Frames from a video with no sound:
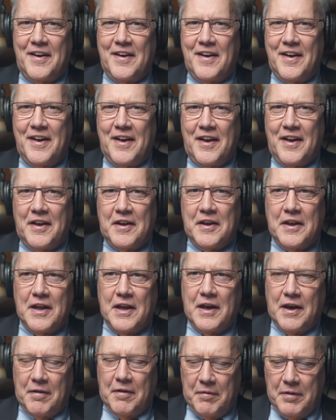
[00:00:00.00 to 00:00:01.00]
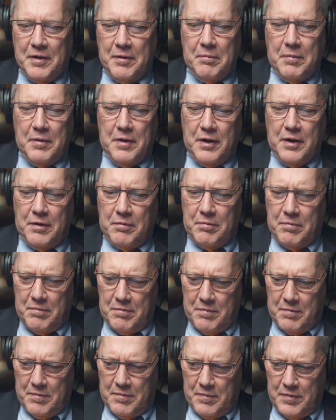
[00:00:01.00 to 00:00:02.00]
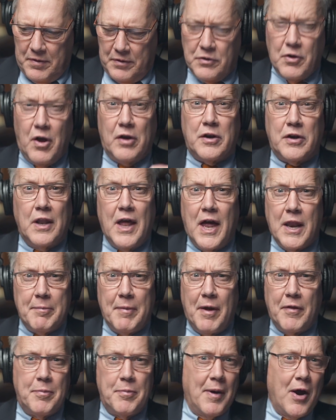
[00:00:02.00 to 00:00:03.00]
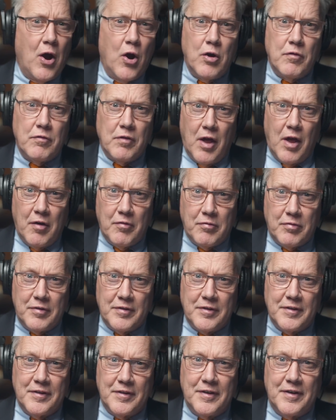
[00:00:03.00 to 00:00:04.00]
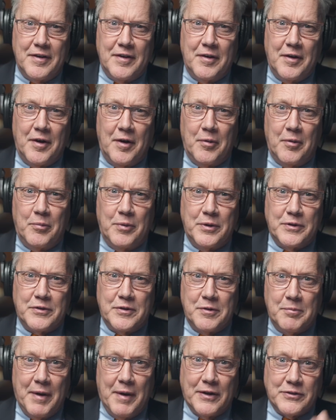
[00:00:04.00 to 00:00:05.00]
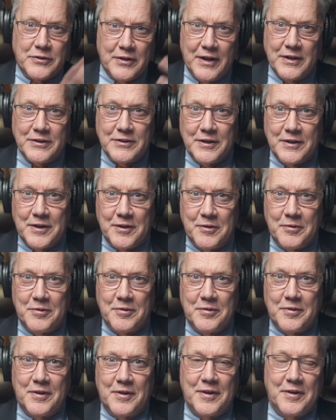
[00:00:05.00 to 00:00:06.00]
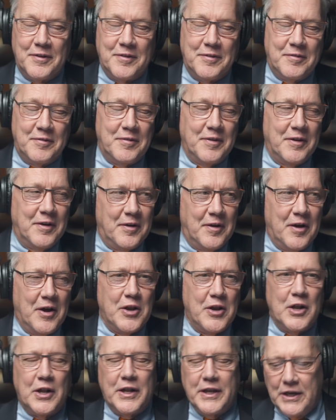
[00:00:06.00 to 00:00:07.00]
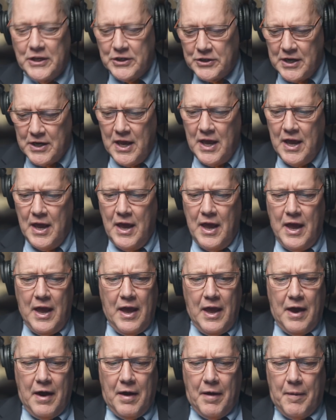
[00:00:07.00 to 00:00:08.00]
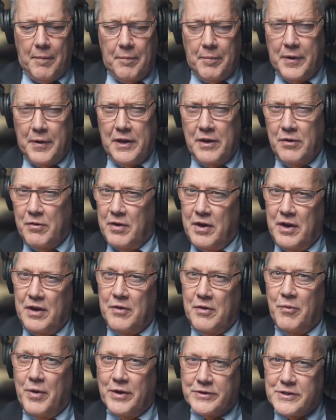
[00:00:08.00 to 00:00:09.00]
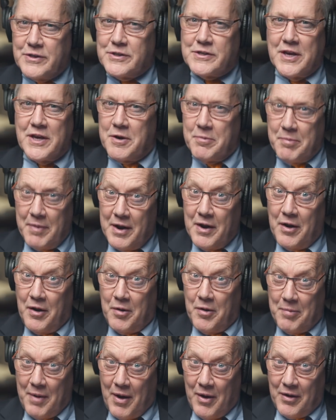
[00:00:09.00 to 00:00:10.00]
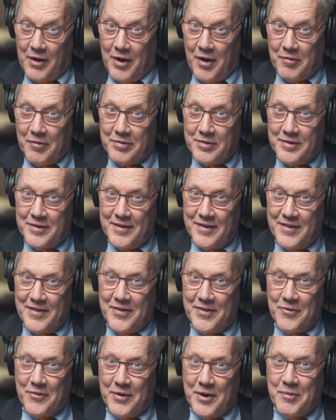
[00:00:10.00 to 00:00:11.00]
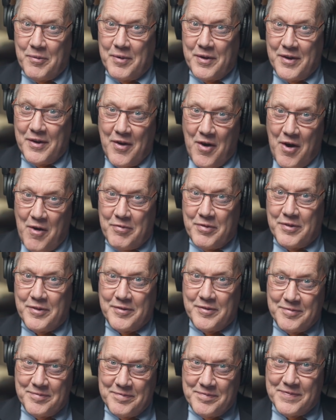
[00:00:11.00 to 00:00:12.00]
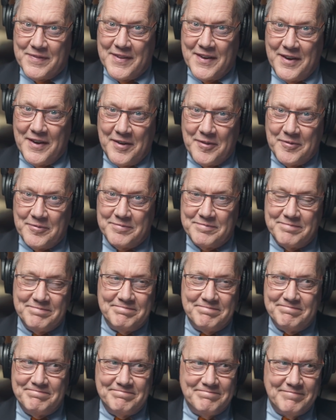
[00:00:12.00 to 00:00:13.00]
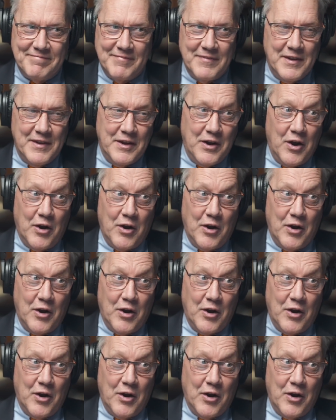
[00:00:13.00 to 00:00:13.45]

and he talked a lot about the power of love, which imagination can unleash. But he wasn't sentimental about love the way we often in our